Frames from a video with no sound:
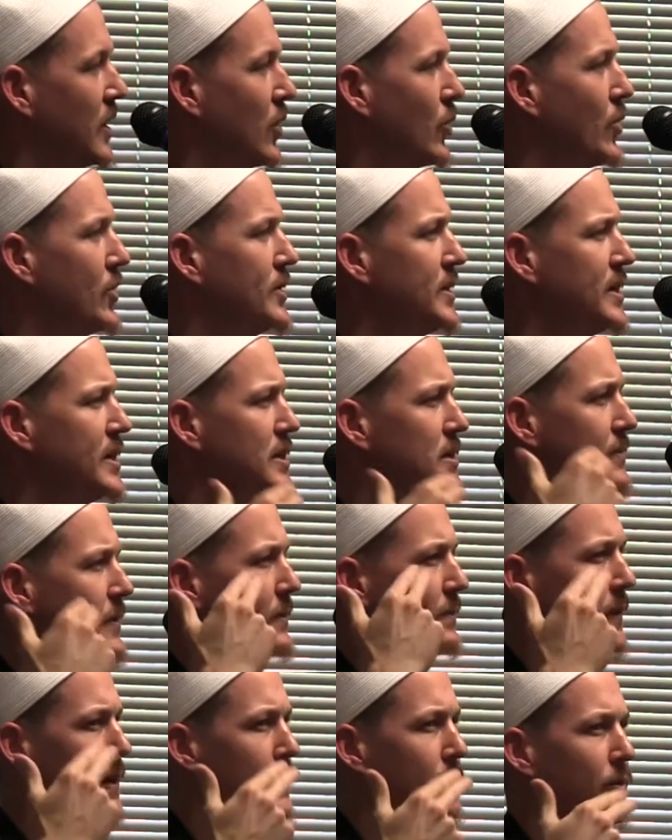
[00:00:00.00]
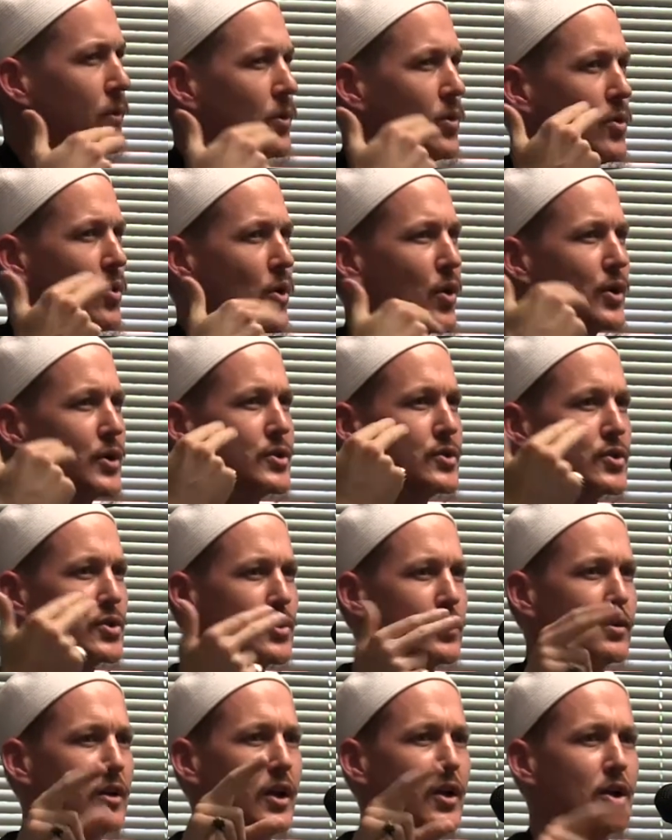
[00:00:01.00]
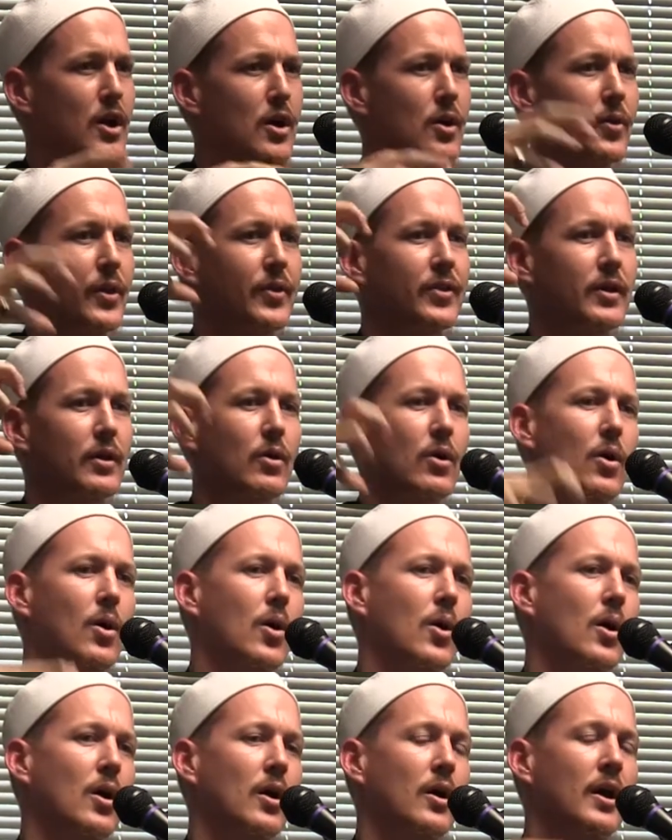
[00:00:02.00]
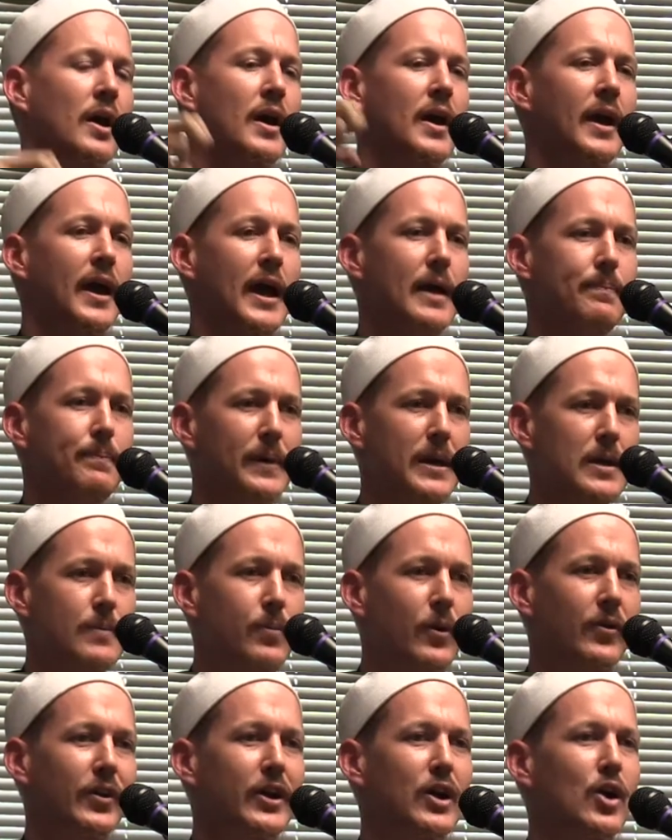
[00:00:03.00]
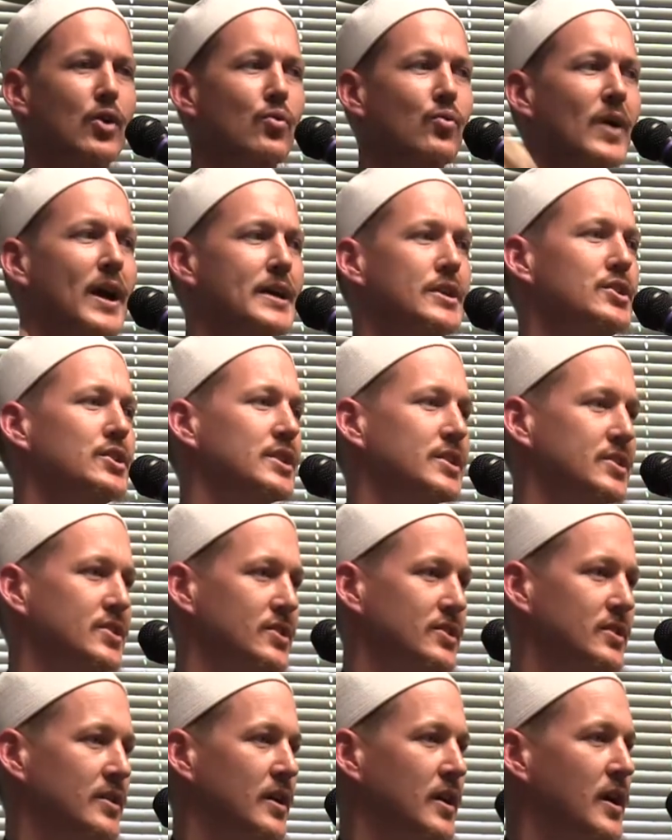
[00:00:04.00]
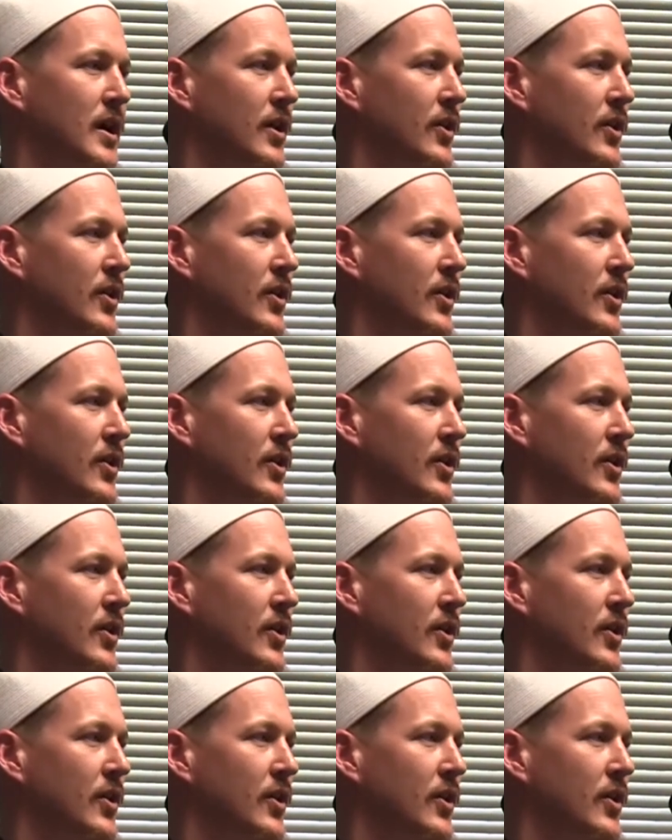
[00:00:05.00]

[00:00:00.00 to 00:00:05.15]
We need to be people who are in tune and know that there are a people that are righteous.